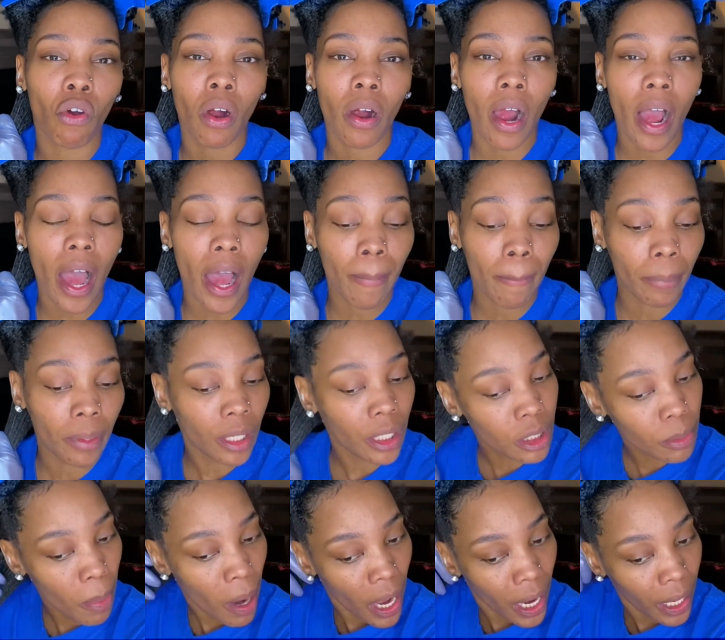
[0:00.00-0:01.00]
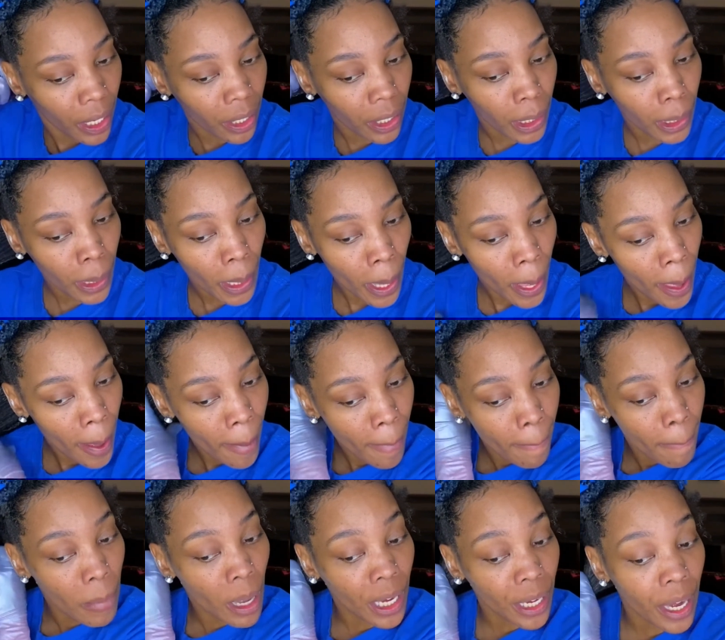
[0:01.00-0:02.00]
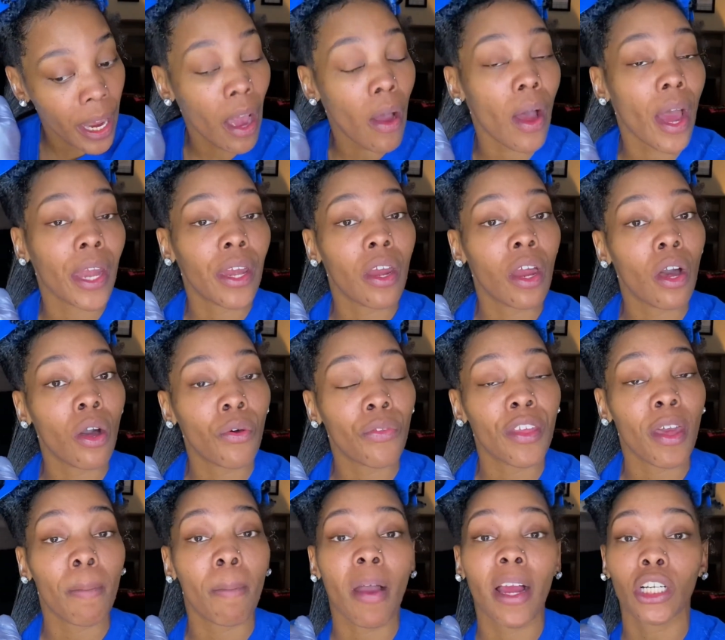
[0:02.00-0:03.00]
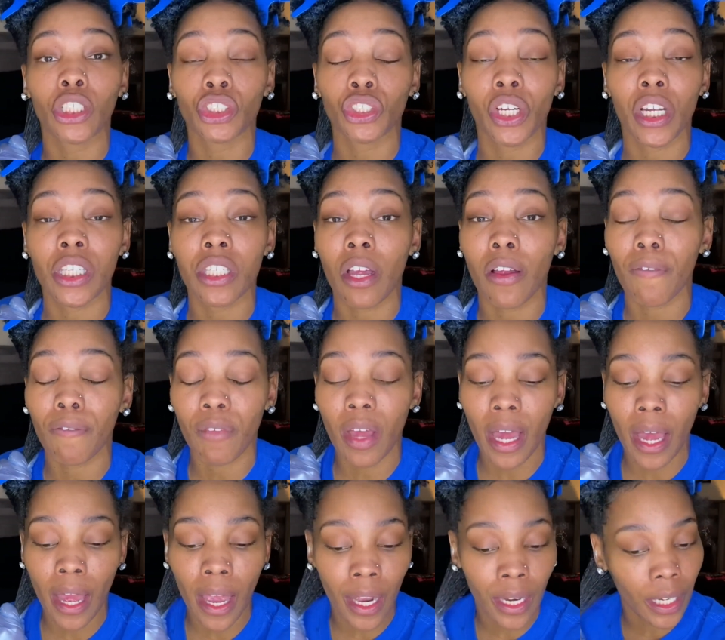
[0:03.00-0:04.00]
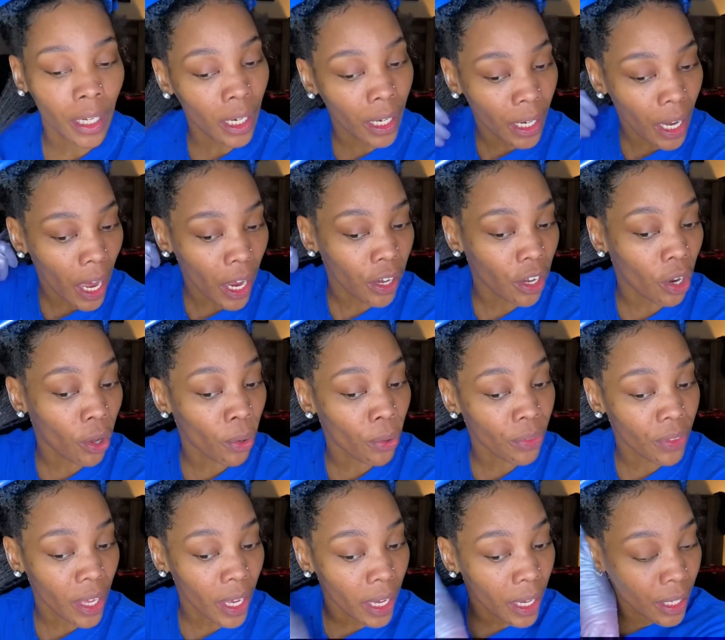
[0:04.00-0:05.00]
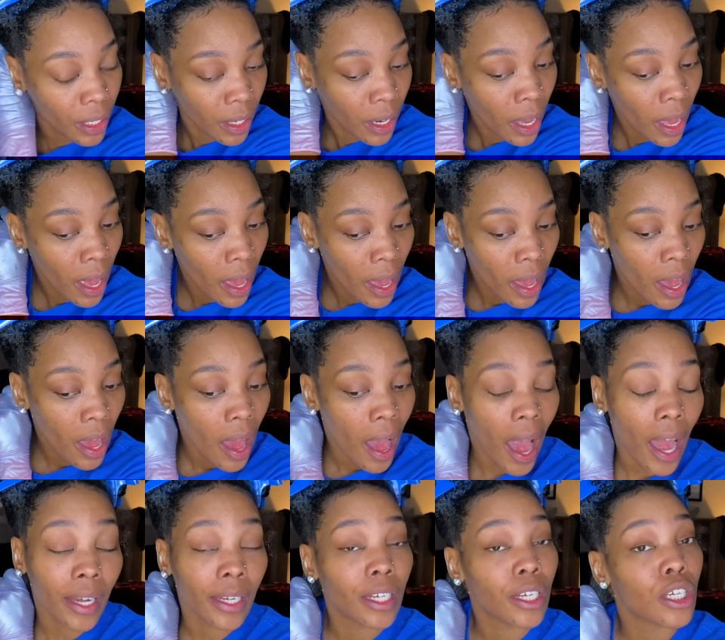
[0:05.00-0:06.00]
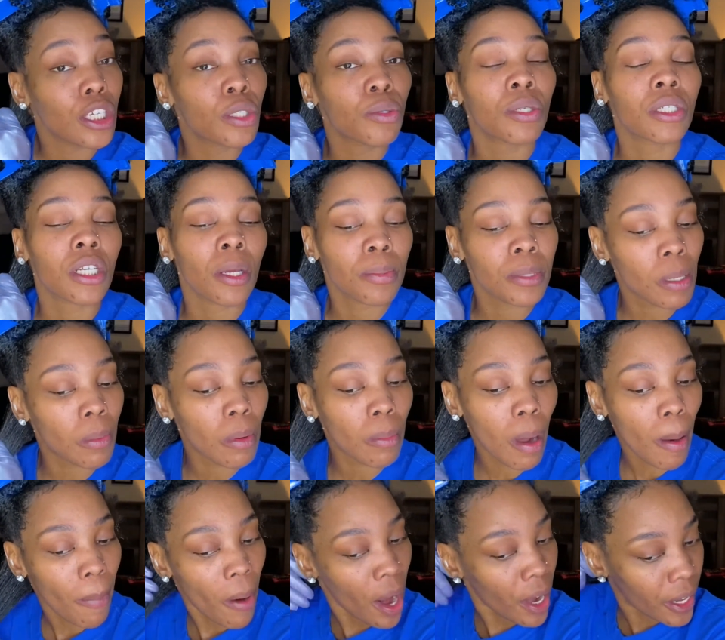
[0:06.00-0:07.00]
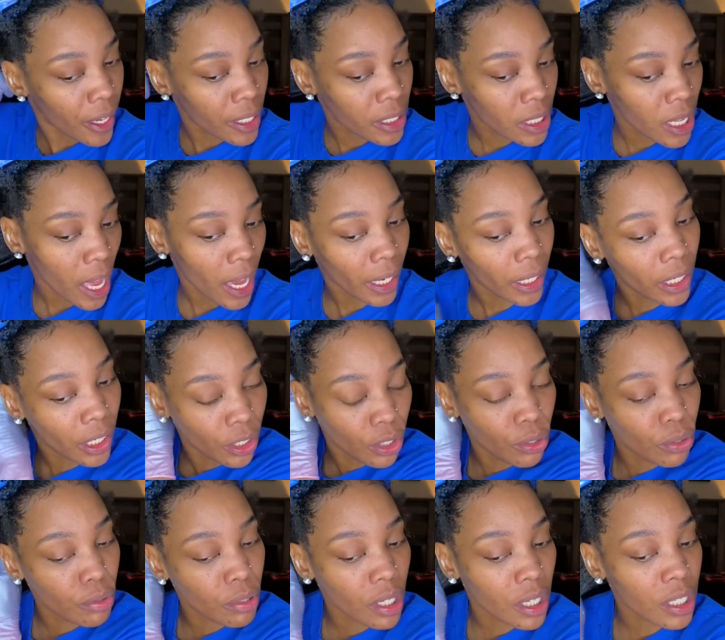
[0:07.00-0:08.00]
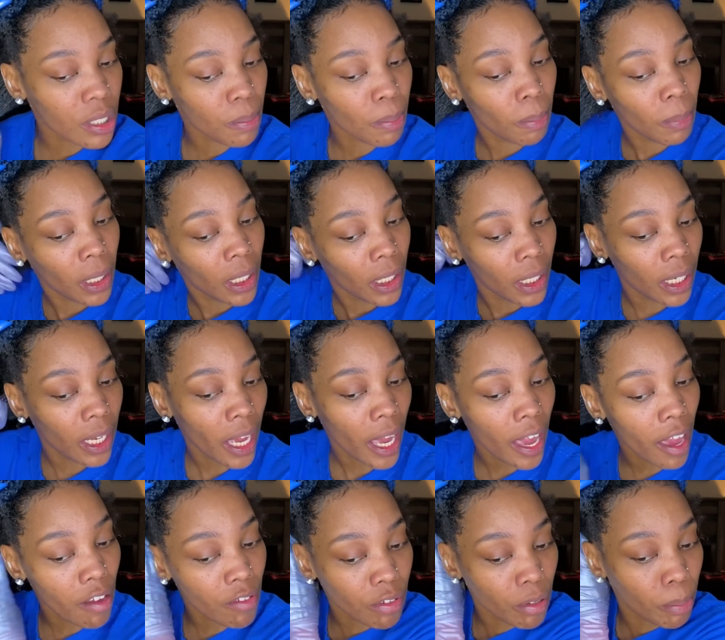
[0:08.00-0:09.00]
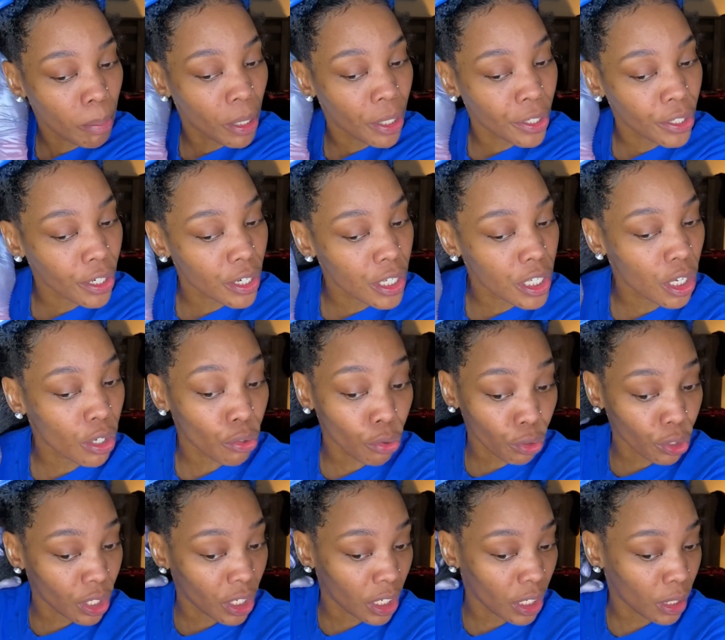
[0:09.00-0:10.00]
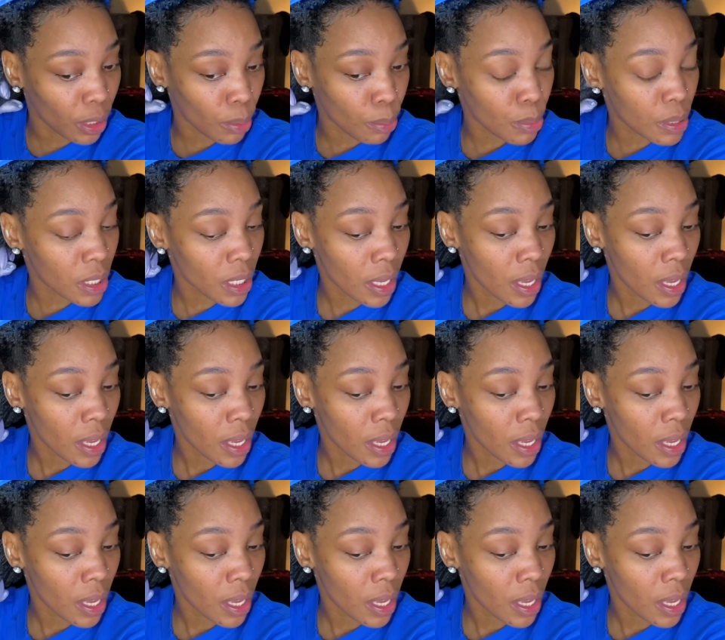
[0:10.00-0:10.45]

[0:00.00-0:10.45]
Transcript: I bleached my hair. But now I know that my strands are fine, and I know that I need to switch up some of my products. I can't use as many heavy butters and creams